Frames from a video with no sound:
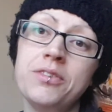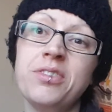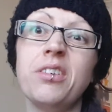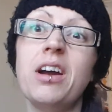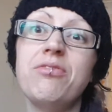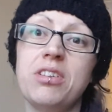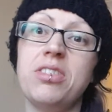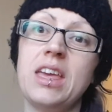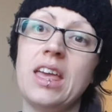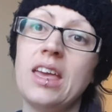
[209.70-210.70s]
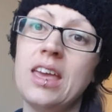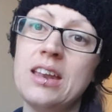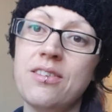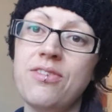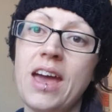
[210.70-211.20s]
for everything
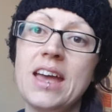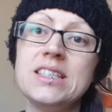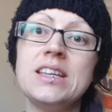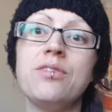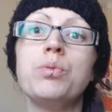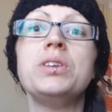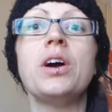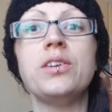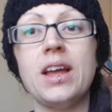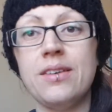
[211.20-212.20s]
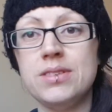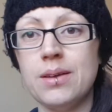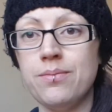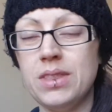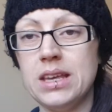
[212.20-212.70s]
in effect. And if we don't have
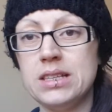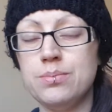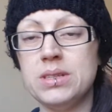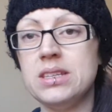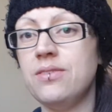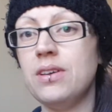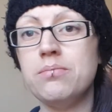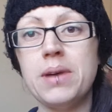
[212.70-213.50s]
something specific,